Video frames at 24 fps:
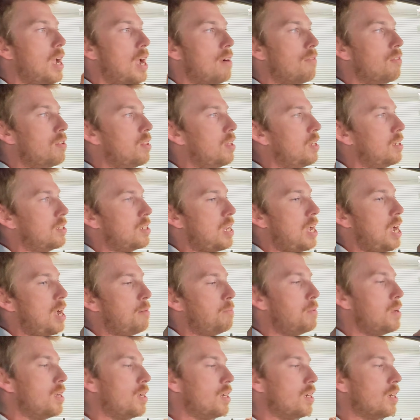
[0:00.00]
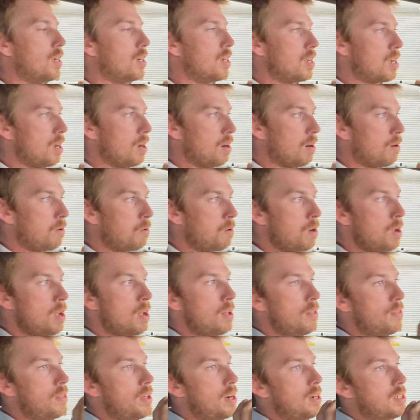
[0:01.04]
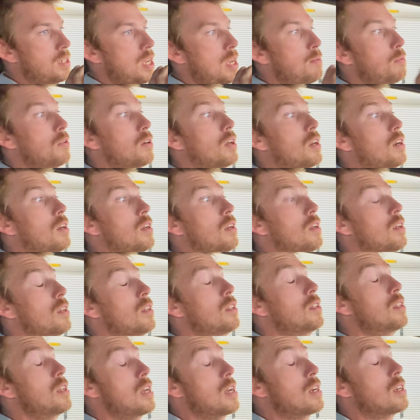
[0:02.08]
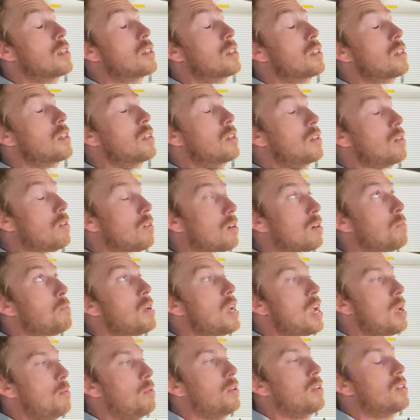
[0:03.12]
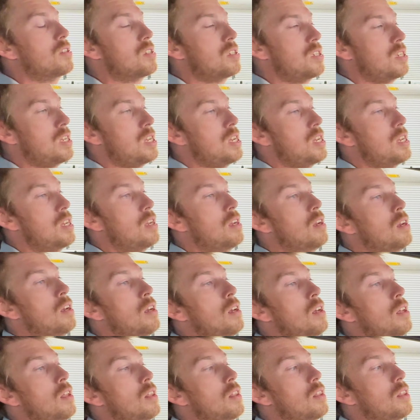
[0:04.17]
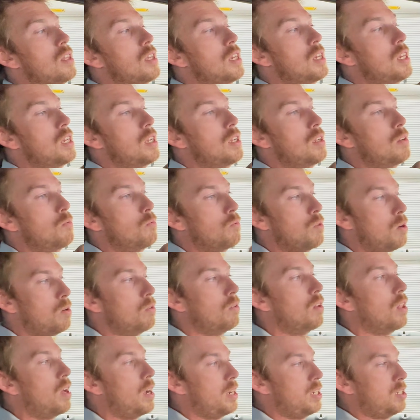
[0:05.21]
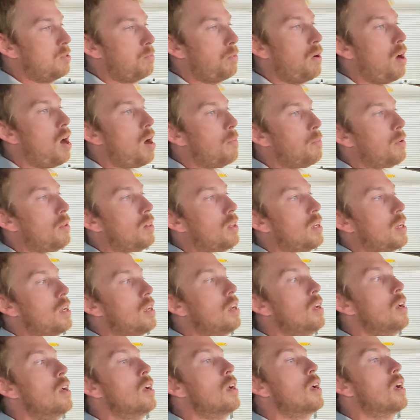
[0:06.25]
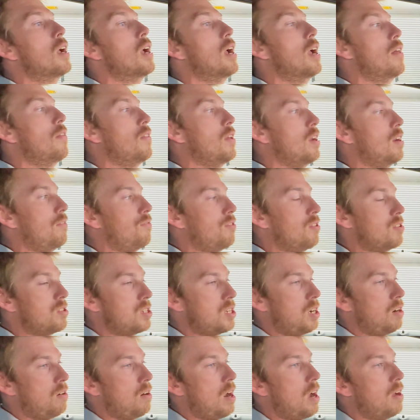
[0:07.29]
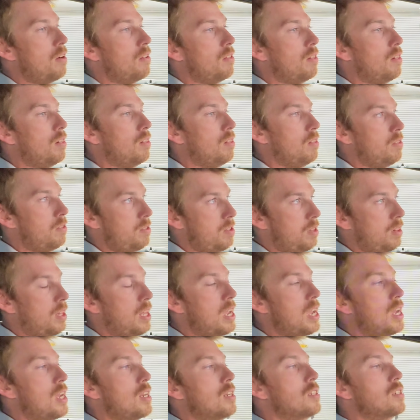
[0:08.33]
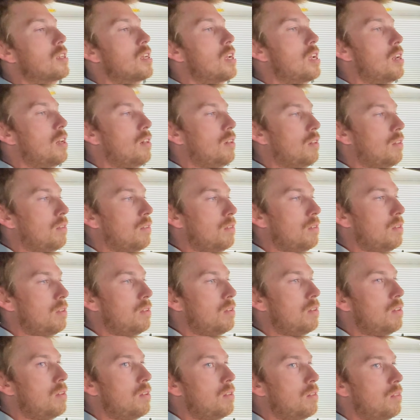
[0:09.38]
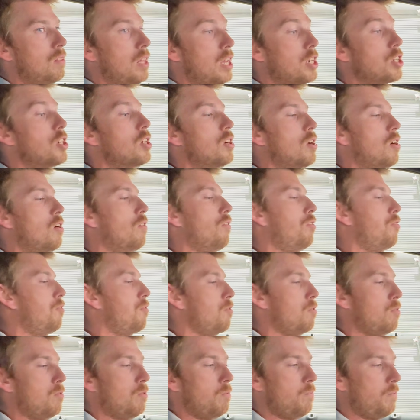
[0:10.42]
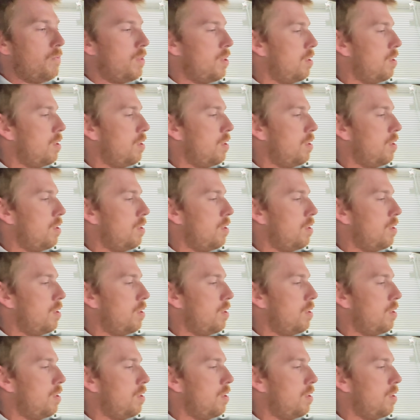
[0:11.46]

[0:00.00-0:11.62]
everything's happy, good to go, that it's going to be able to see the road lines properly. And then if you steer out of the lanes, it'll let you know through,